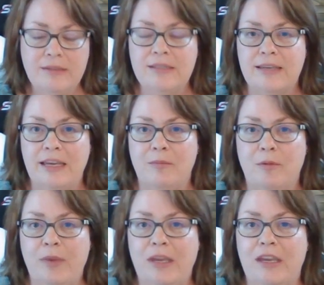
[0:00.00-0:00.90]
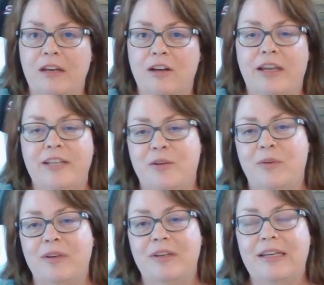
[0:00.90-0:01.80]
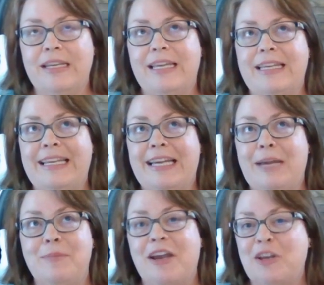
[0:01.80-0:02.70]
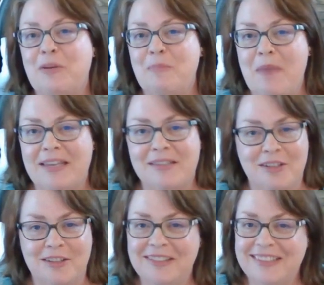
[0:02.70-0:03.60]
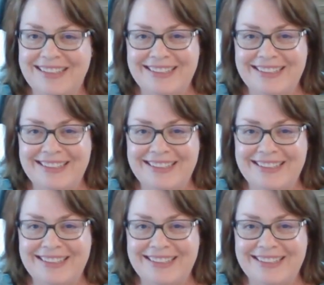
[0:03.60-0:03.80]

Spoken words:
Since I am a beginner, I'm not going to master